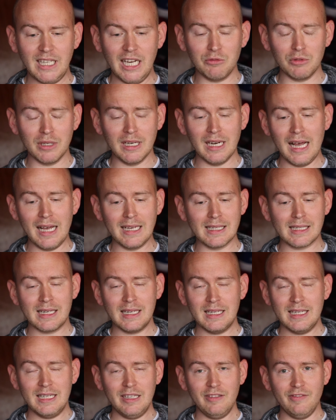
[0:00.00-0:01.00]
I realized
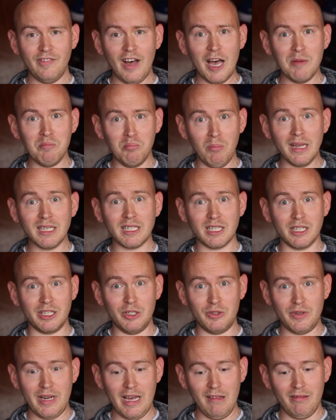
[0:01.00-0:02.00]
5 months
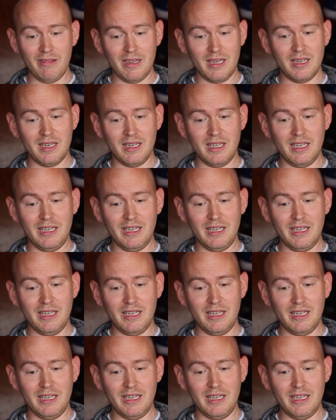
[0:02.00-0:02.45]
ago now that